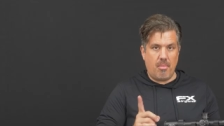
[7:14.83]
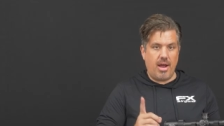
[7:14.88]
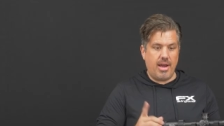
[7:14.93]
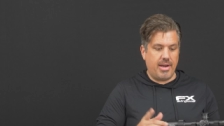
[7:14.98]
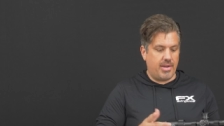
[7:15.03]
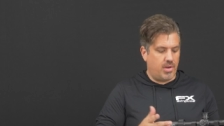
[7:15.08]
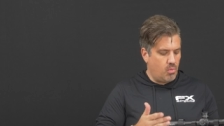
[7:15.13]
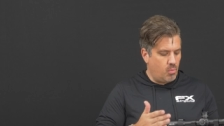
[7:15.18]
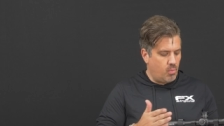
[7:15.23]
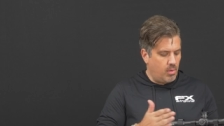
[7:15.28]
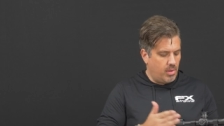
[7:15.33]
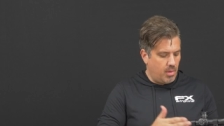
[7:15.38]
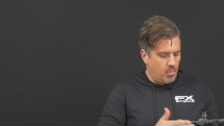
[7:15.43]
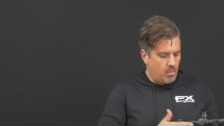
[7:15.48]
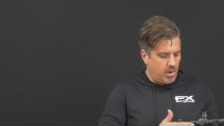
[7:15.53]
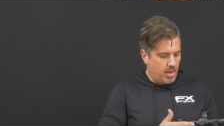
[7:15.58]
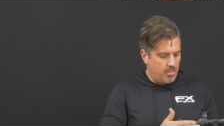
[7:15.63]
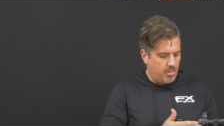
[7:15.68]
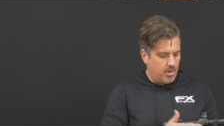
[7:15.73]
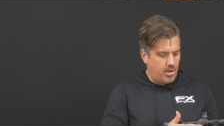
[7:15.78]
in mind, you really
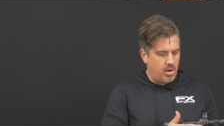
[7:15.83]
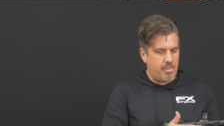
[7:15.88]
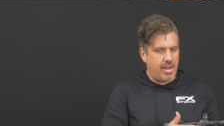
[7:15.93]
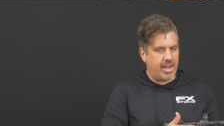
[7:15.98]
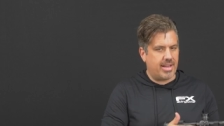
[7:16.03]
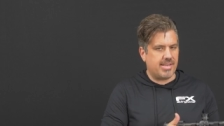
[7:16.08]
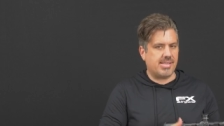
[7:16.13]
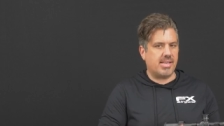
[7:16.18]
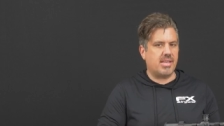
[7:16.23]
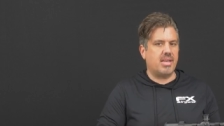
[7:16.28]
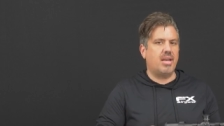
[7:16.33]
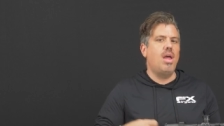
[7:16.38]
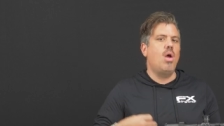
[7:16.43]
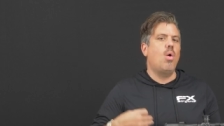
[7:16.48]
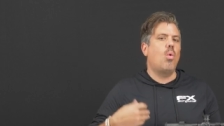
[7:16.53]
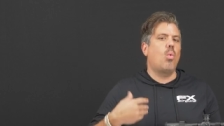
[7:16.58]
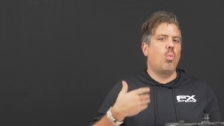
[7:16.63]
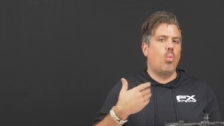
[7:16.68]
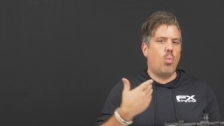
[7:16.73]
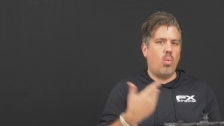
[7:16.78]
wanna put your magazine
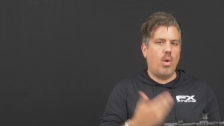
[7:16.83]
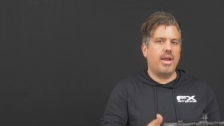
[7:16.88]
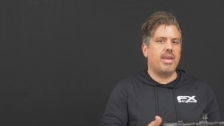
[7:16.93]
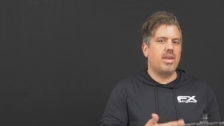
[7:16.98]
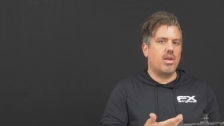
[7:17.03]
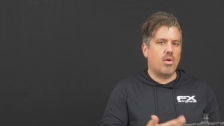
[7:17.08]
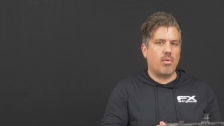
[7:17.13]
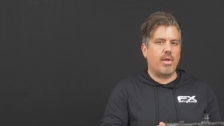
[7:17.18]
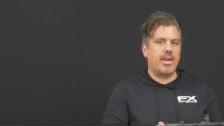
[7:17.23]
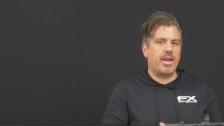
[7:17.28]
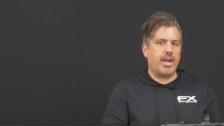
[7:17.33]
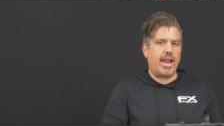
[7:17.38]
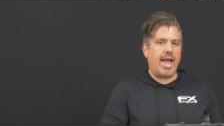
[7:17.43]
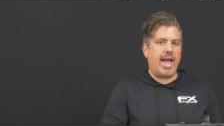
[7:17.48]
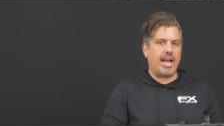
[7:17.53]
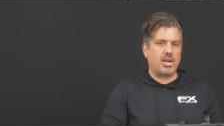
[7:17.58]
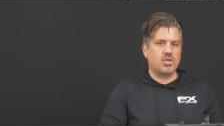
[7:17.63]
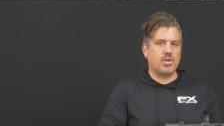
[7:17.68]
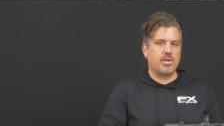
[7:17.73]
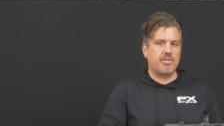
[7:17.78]
when you're ready to
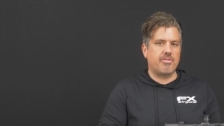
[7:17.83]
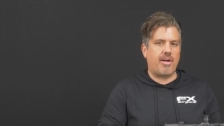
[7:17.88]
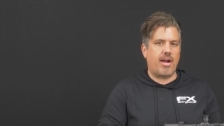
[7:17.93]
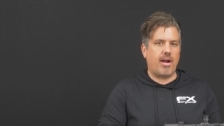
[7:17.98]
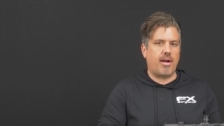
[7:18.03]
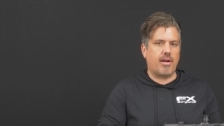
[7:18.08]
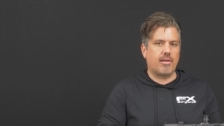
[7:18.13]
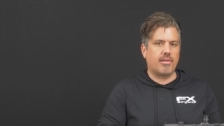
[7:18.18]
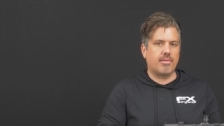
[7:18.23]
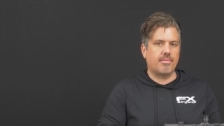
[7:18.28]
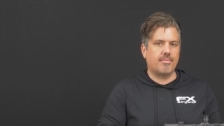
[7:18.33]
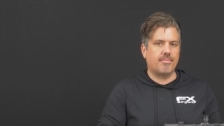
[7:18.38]
actually fire.